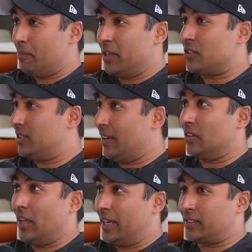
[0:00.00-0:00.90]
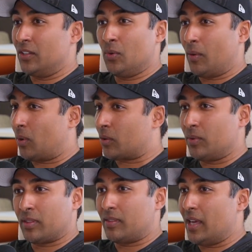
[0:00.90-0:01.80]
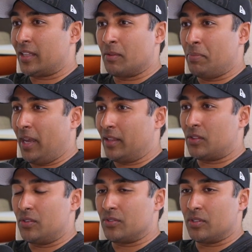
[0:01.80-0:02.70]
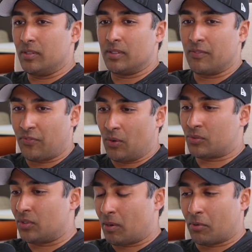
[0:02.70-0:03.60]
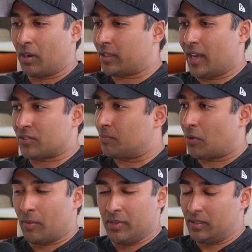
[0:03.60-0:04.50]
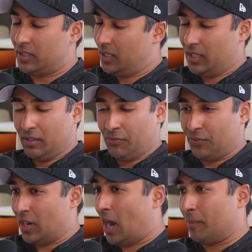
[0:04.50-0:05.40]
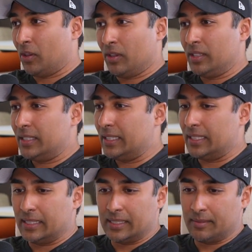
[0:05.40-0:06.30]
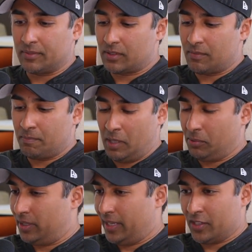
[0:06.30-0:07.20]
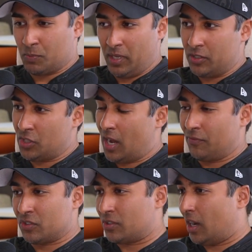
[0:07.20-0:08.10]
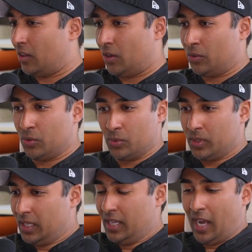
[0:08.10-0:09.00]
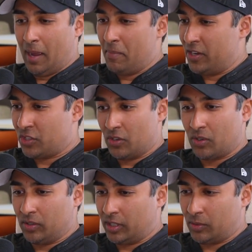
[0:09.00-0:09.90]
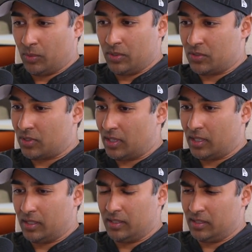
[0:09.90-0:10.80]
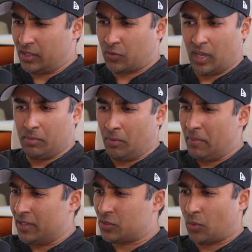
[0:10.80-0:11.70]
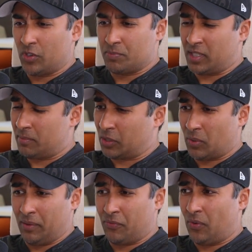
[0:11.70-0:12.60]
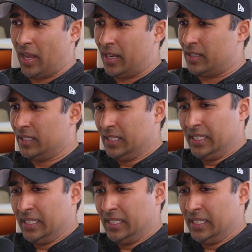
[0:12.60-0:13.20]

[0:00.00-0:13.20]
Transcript: to mention David Langton, who I work with at the Panthers, and the folks in our broadcast department, phenomenal. People at ESPN, John Vassallo, who I mentioned earlier, was an incredible mentor. He's become a great friend.